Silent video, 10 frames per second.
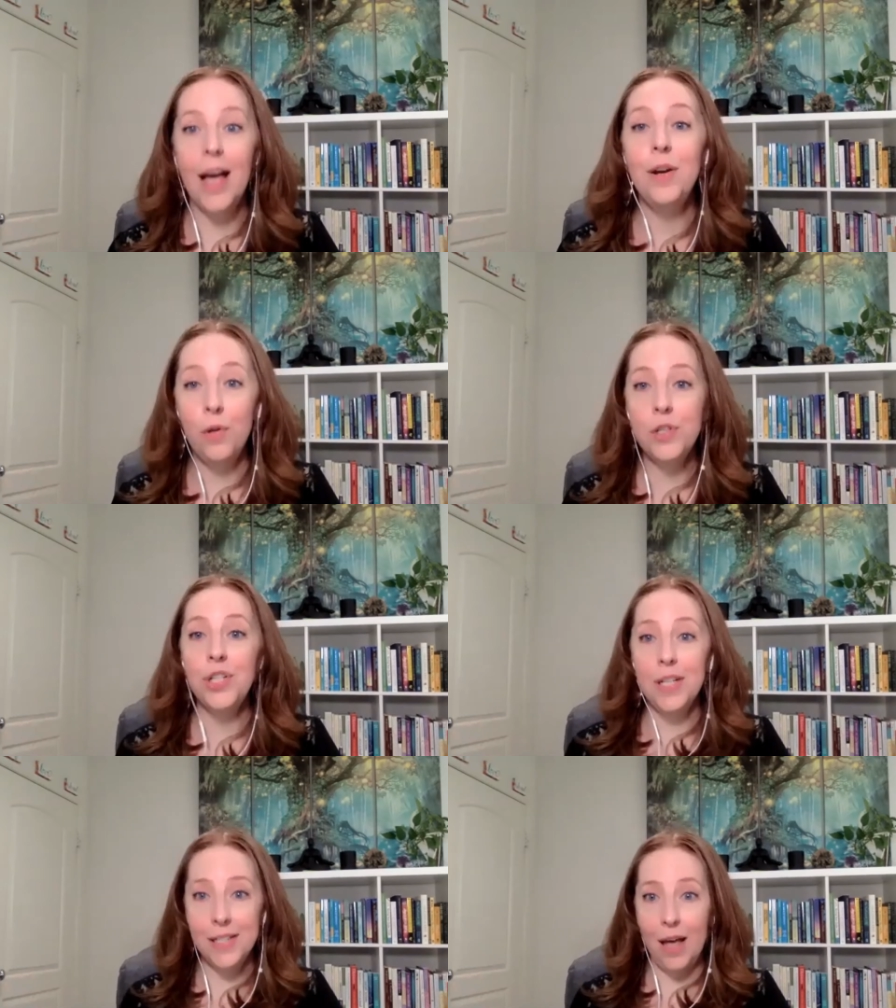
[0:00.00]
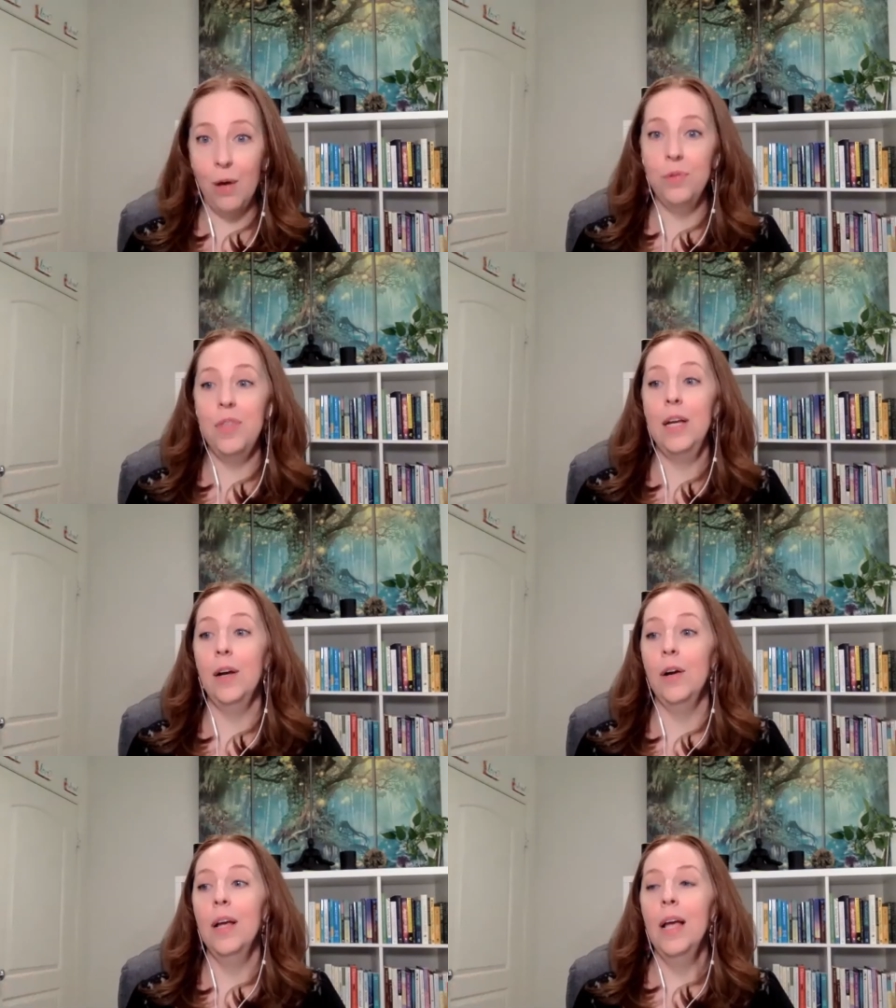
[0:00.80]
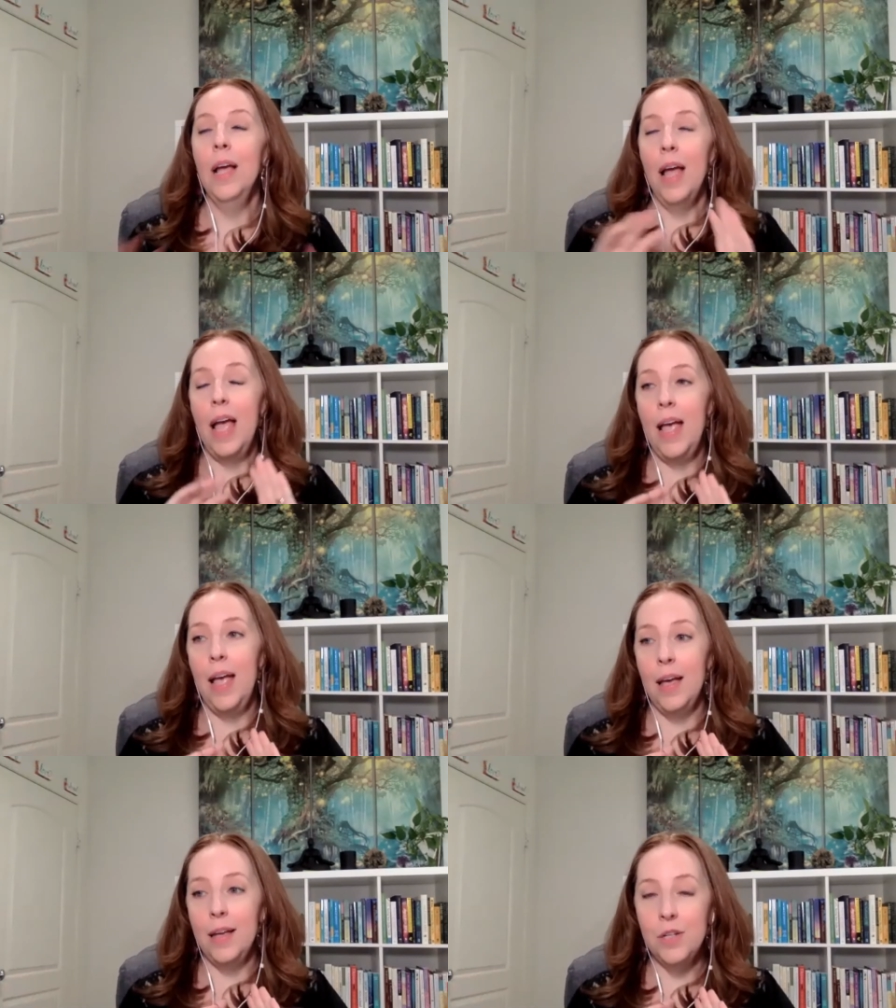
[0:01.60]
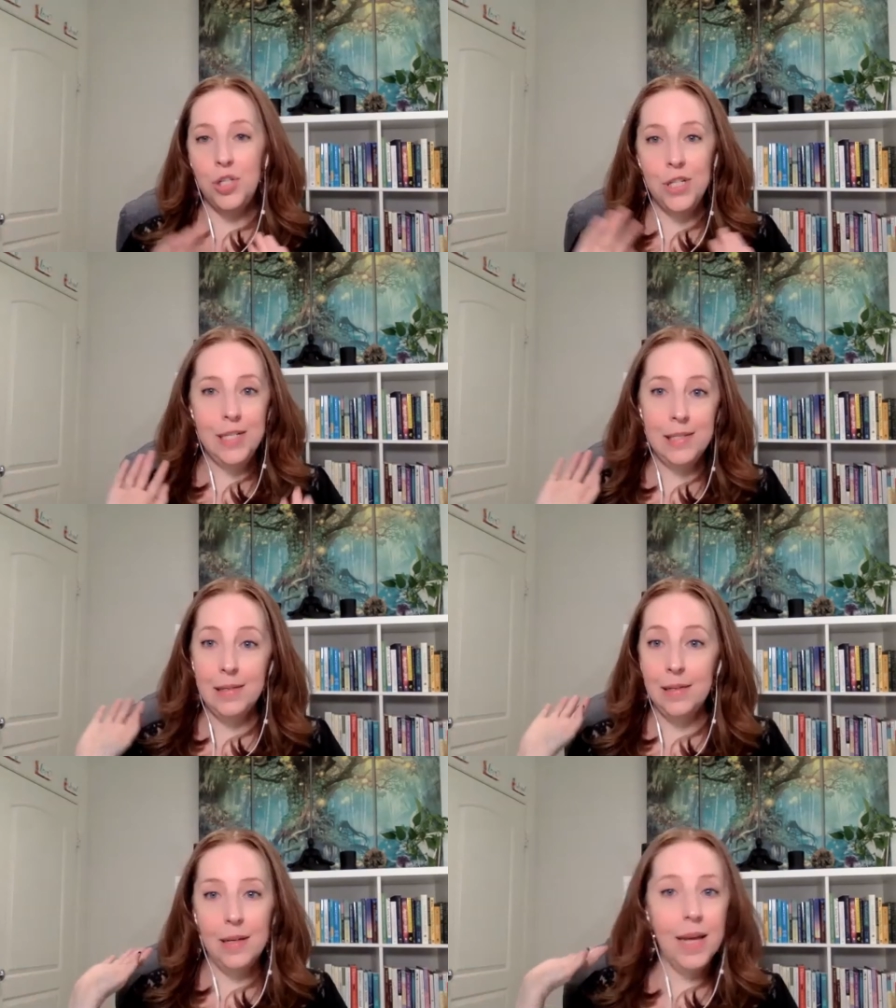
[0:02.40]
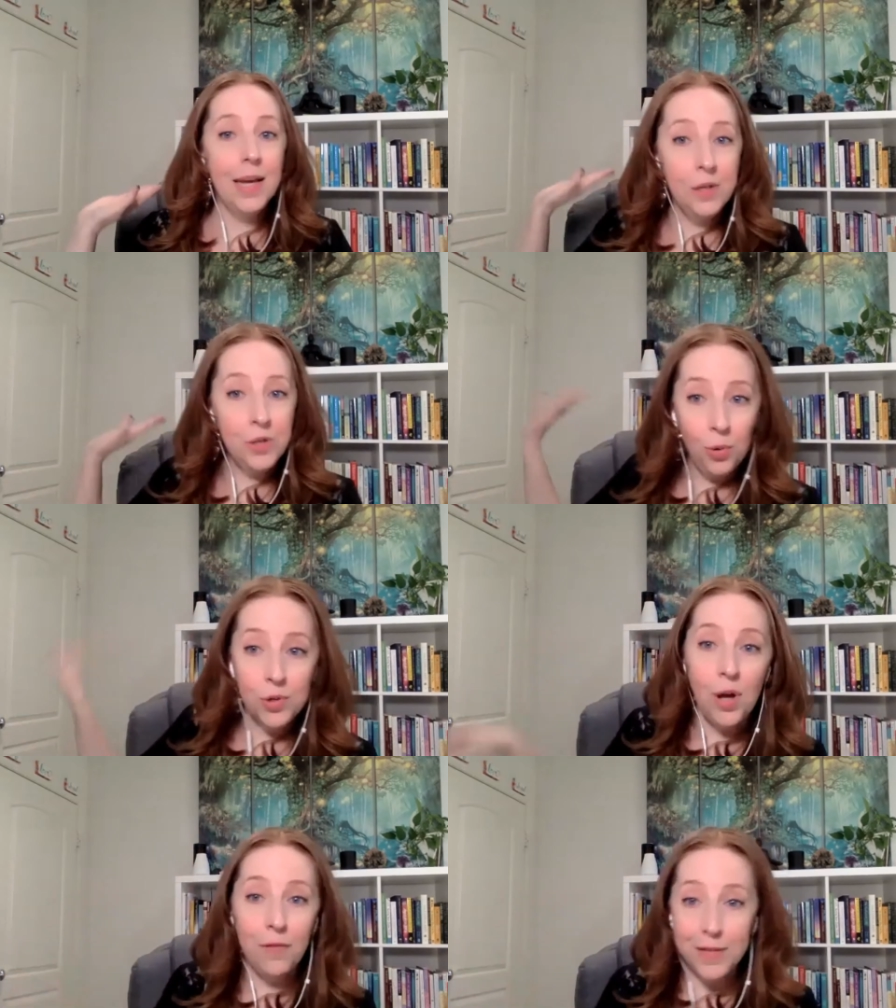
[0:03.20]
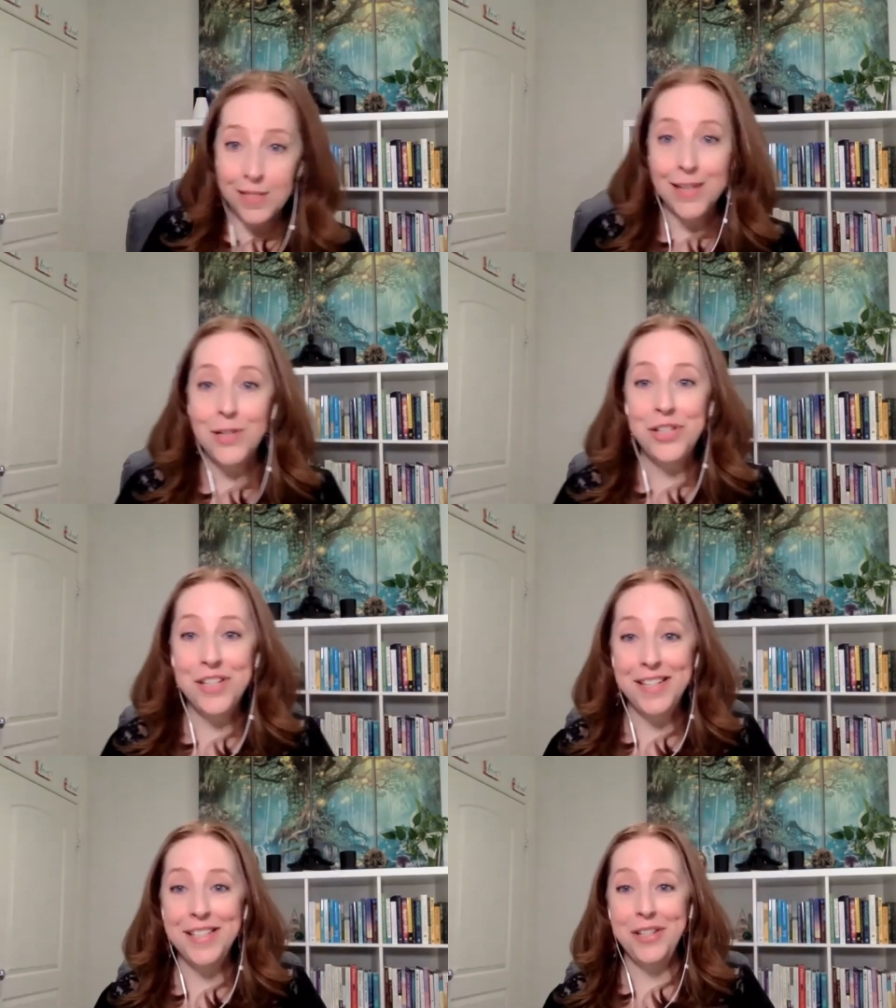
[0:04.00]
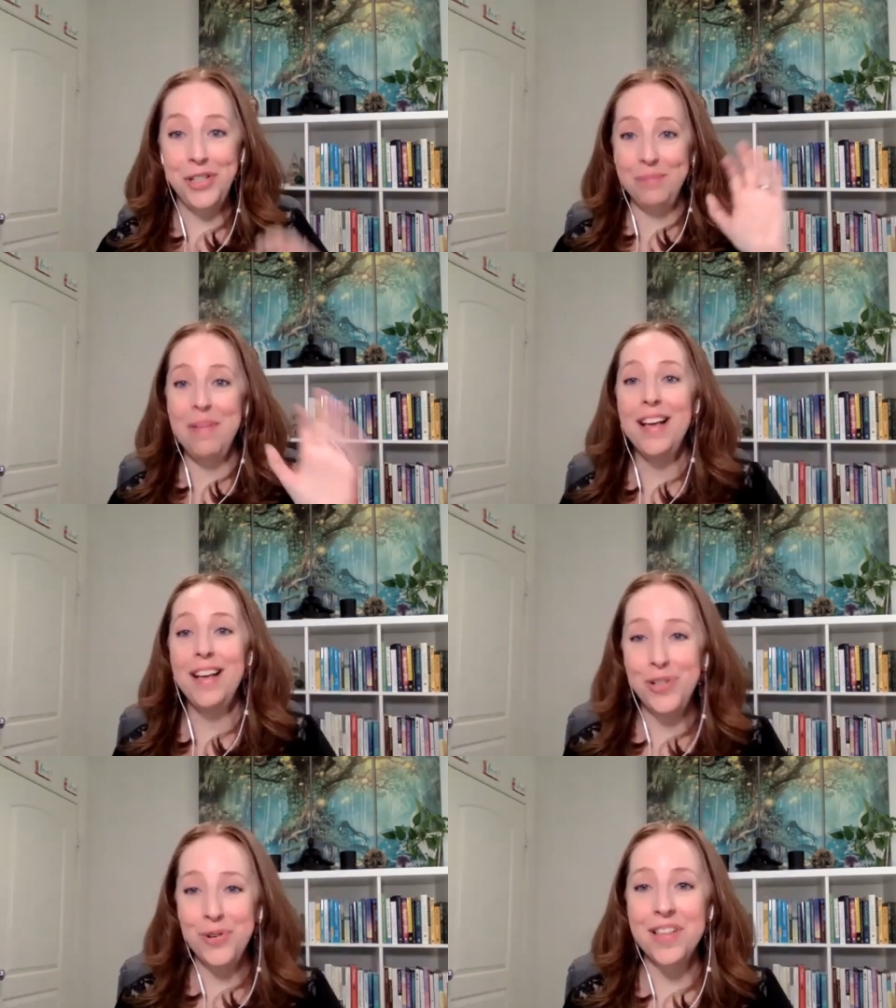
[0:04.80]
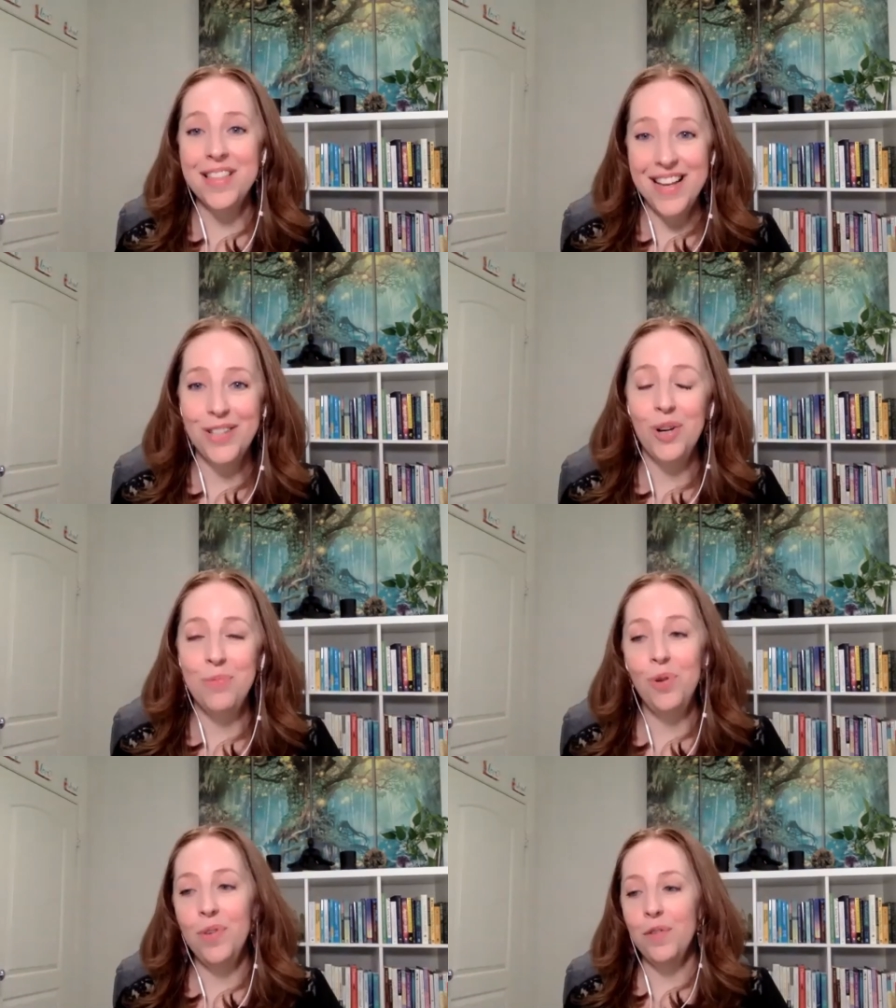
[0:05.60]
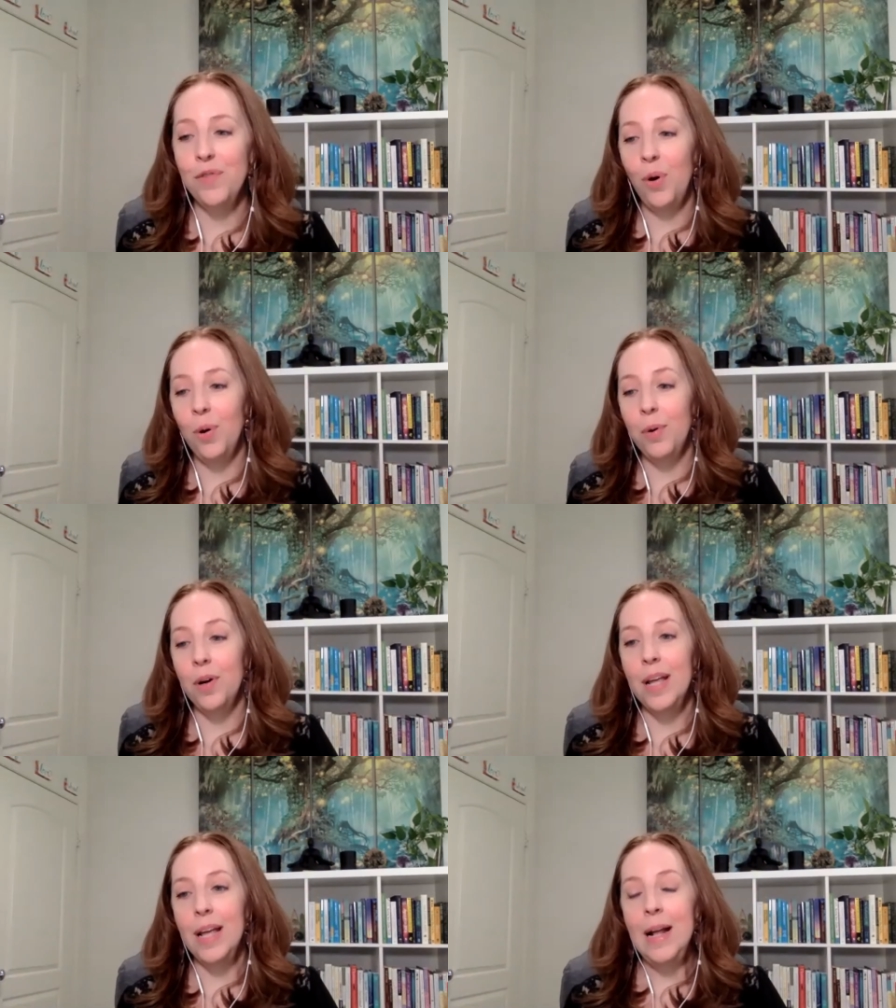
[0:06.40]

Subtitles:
I know that she is out there and she's kicking doors off its hinges and she's making sure that things are moving forward.